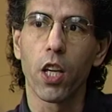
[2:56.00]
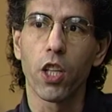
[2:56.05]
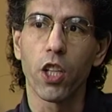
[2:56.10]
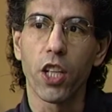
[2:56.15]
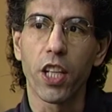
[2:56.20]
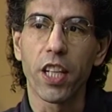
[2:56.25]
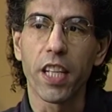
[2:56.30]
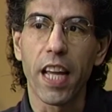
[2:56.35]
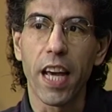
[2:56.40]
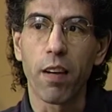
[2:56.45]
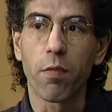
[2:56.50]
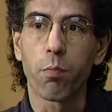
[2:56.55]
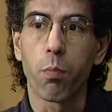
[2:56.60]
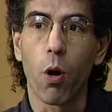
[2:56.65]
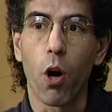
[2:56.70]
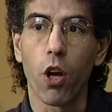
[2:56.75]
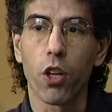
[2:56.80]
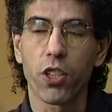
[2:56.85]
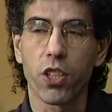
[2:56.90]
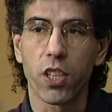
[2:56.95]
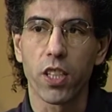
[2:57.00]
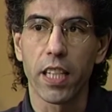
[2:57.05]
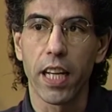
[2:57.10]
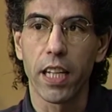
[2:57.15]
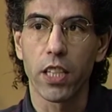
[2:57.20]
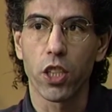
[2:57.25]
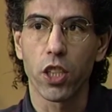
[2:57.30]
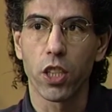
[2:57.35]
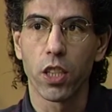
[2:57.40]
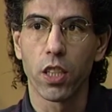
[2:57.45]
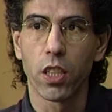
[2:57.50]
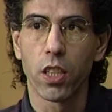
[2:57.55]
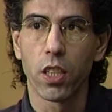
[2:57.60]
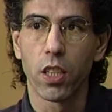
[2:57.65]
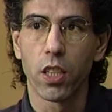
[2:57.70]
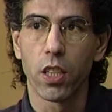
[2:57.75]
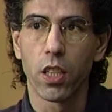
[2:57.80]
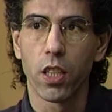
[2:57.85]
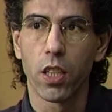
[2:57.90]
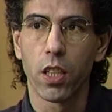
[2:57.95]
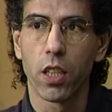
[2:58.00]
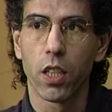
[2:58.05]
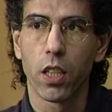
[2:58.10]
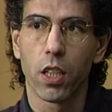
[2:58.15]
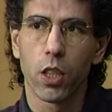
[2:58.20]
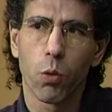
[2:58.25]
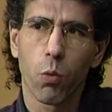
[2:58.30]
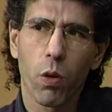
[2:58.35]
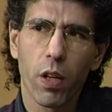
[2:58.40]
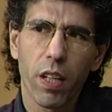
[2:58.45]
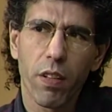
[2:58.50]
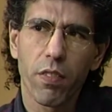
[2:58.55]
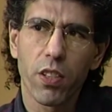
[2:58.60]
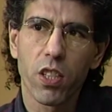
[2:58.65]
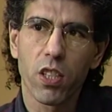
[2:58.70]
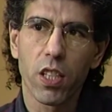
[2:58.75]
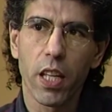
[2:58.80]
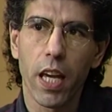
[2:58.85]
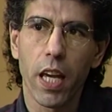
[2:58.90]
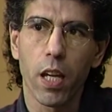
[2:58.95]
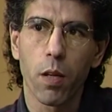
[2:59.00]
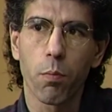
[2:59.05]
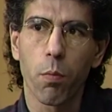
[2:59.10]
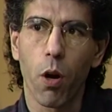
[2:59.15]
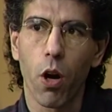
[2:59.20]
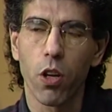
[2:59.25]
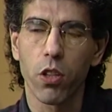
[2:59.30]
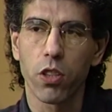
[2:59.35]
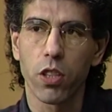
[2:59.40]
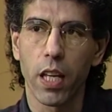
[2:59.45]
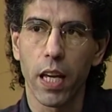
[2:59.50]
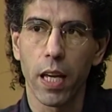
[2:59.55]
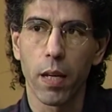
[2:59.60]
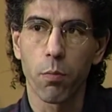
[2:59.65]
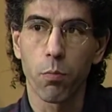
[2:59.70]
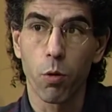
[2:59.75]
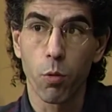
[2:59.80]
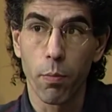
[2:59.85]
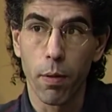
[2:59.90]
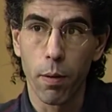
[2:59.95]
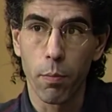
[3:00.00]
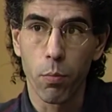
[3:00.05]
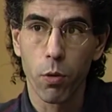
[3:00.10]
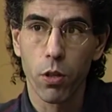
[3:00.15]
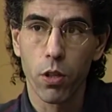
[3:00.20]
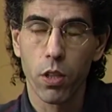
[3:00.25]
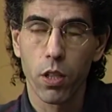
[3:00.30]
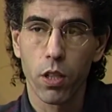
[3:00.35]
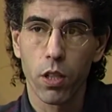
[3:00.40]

You didn't have Paul's attention. You weren't even saying Paul's name, remember?